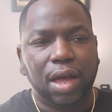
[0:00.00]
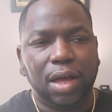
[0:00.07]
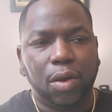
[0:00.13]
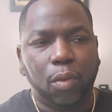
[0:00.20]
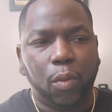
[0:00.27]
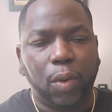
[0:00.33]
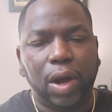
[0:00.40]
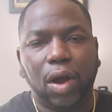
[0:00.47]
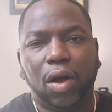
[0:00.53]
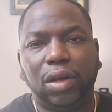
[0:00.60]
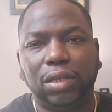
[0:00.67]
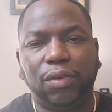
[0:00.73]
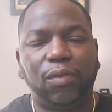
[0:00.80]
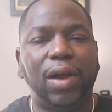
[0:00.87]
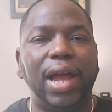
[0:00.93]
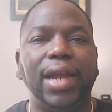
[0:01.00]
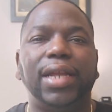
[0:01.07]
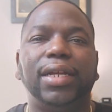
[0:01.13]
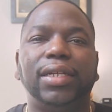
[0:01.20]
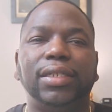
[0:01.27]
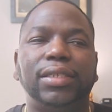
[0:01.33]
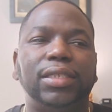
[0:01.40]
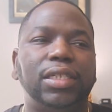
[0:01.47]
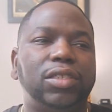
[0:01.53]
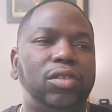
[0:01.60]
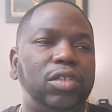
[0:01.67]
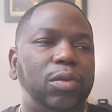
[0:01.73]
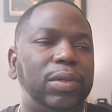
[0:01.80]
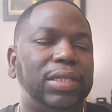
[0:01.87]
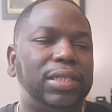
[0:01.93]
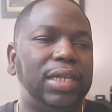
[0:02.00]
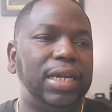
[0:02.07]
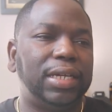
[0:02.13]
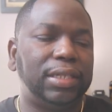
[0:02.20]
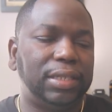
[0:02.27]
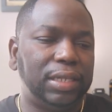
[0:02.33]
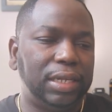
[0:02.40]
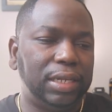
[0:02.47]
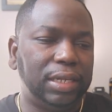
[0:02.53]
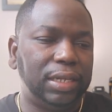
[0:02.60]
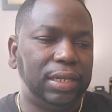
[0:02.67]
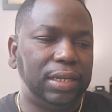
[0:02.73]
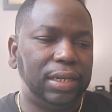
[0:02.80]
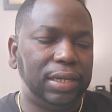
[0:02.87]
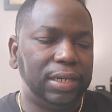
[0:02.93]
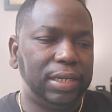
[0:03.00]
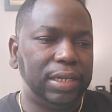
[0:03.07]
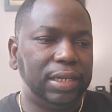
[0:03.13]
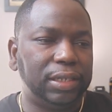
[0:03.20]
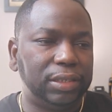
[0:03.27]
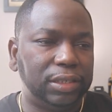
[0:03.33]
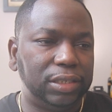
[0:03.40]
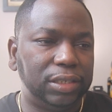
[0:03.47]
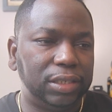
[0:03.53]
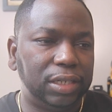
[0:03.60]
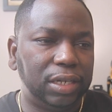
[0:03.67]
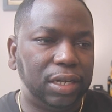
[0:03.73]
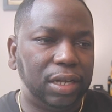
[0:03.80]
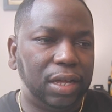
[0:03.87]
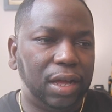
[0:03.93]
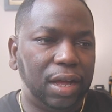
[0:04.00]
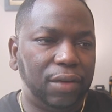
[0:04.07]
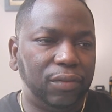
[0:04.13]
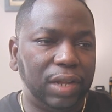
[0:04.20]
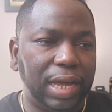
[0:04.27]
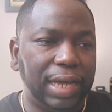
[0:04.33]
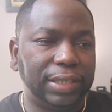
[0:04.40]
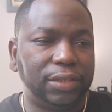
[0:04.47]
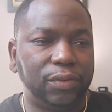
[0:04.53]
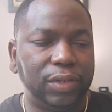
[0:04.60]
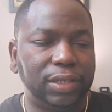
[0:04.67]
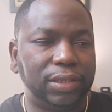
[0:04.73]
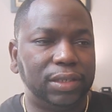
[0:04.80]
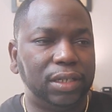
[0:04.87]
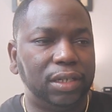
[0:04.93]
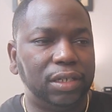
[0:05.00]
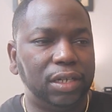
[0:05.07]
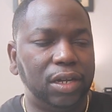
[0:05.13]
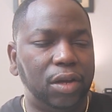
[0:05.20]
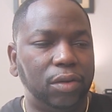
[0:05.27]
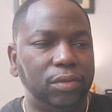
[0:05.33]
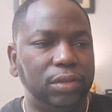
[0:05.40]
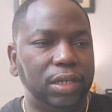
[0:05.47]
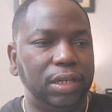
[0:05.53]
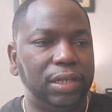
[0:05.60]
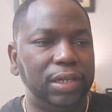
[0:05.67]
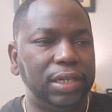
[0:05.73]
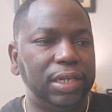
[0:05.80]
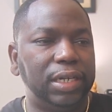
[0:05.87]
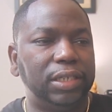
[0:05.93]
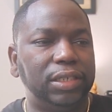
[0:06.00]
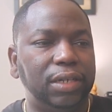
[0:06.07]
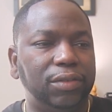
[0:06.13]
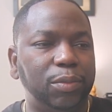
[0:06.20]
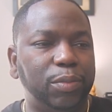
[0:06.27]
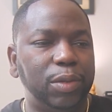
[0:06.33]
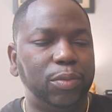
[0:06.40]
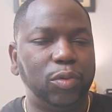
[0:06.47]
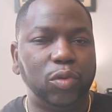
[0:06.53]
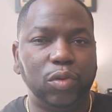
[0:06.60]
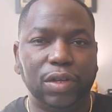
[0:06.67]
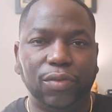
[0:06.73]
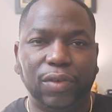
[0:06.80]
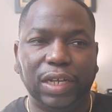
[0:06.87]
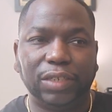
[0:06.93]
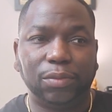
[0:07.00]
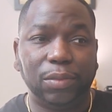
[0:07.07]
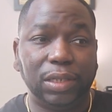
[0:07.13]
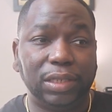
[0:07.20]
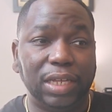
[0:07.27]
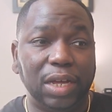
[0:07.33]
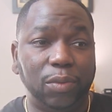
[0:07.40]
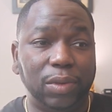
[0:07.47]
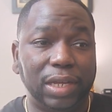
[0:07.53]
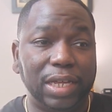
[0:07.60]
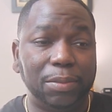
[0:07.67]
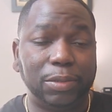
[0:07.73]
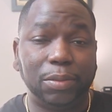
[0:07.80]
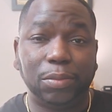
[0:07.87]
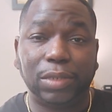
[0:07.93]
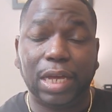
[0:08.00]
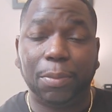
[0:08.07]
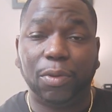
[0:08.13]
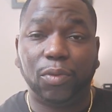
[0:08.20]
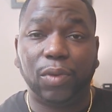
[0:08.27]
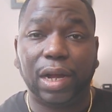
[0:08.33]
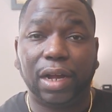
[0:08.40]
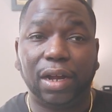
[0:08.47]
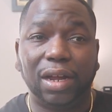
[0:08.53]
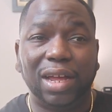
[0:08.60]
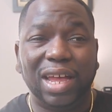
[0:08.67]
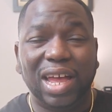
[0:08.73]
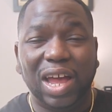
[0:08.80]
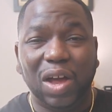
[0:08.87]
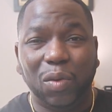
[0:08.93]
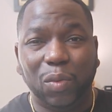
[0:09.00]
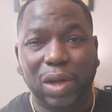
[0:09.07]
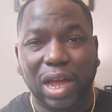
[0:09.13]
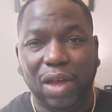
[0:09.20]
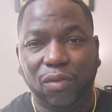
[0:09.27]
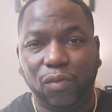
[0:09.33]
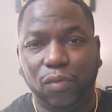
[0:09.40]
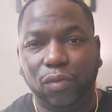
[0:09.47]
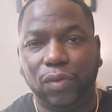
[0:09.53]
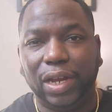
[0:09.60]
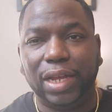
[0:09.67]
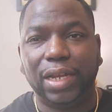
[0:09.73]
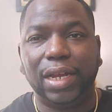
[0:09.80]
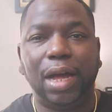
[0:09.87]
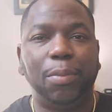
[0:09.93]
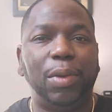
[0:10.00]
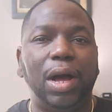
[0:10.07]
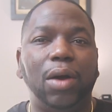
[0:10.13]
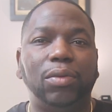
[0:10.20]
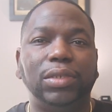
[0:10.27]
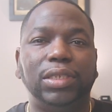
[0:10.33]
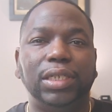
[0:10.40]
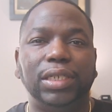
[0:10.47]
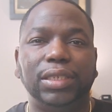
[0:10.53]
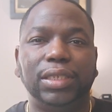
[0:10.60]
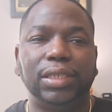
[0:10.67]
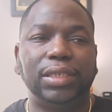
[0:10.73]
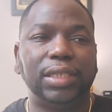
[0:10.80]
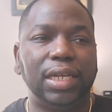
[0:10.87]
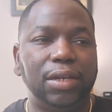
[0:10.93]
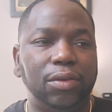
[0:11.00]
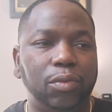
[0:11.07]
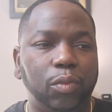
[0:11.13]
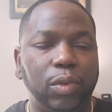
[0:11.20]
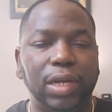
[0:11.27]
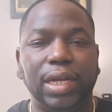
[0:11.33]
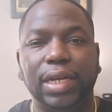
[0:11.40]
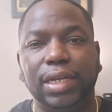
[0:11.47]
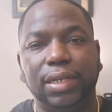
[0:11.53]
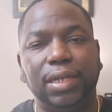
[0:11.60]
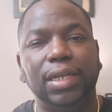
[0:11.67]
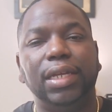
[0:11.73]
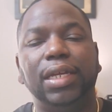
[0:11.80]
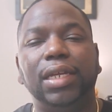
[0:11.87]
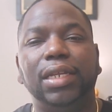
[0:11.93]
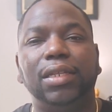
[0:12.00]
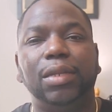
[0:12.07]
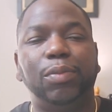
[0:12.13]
Where are the writings? So you would think the lineage of Lazarus, the lineage of the people who he raised from the dead would keep some type of record and would have written about Jesus and what he did.